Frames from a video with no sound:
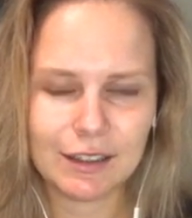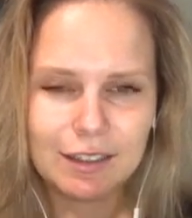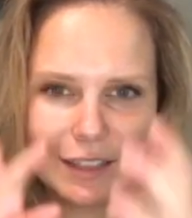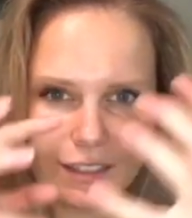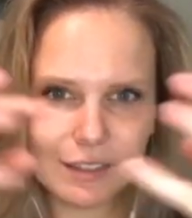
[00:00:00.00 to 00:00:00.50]

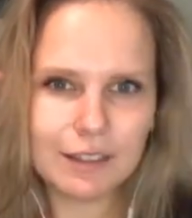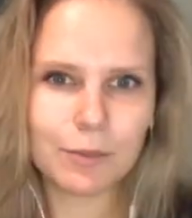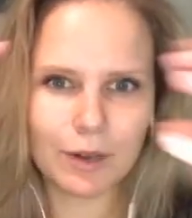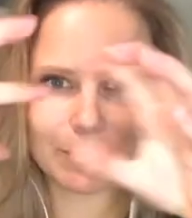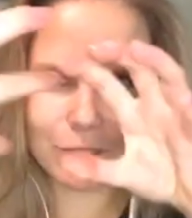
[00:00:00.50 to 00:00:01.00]
This is
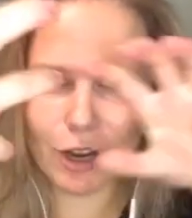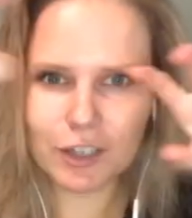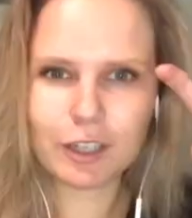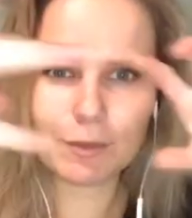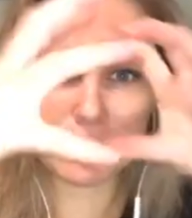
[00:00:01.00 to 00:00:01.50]
what I'm
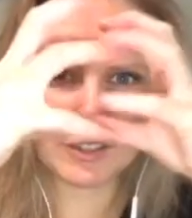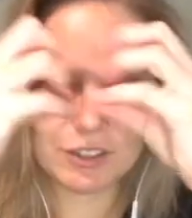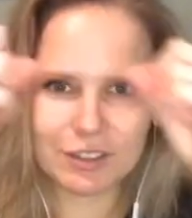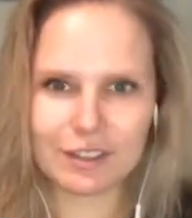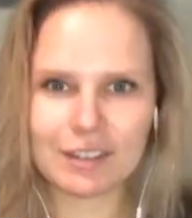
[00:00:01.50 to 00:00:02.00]
talking about.
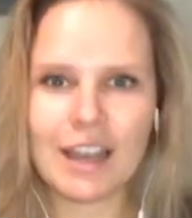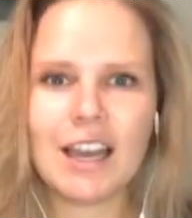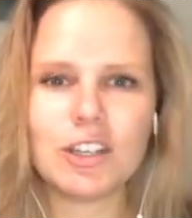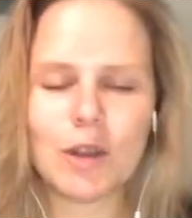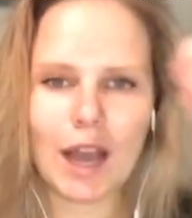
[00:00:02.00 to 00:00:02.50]
There's this,
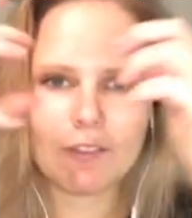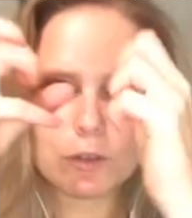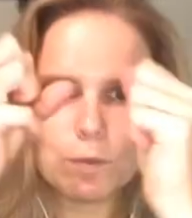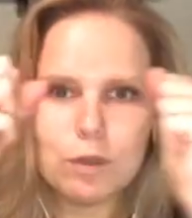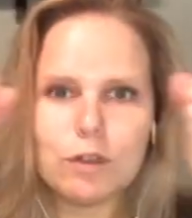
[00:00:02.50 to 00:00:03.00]
you have to
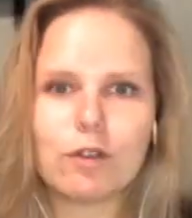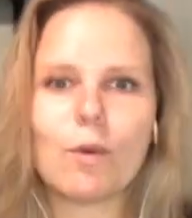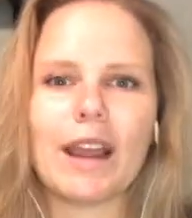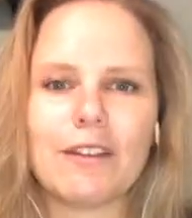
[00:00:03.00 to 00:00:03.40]
move away